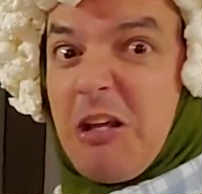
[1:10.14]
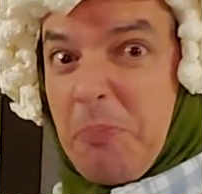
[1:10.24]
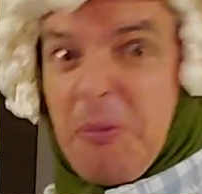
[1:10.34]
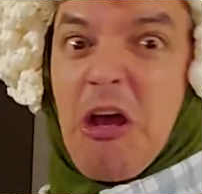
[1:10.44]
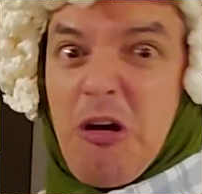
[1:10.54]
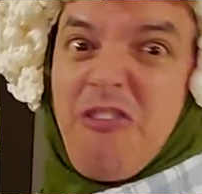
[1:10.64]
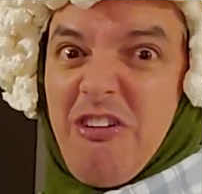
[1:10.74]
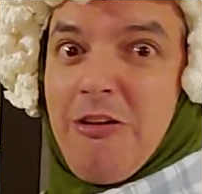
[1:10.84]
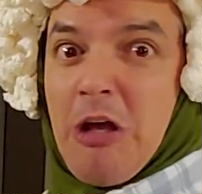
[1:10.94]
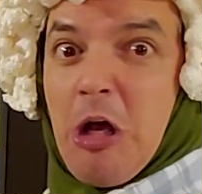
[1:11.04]

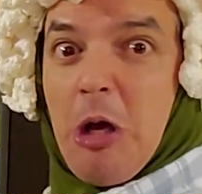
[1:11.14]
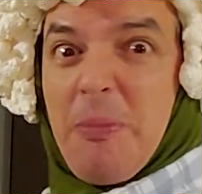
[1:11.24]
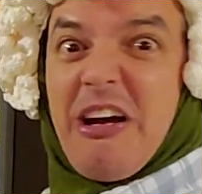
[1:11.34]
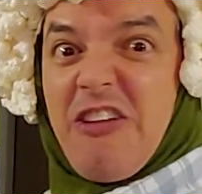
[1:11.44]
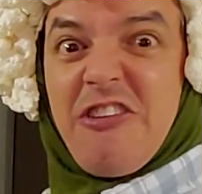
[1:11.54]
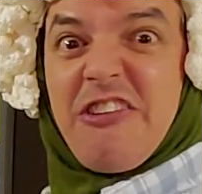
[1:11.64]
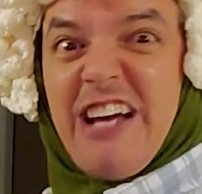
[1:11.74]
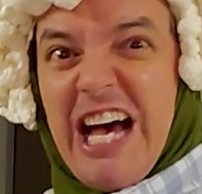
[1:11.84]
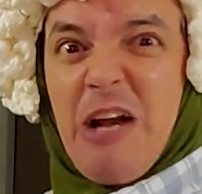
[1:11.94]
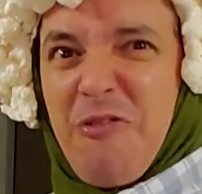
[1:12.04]
beautiful because it's
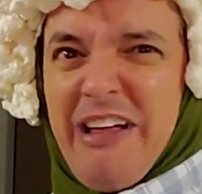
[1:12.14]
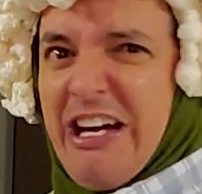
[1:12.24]
cauliflower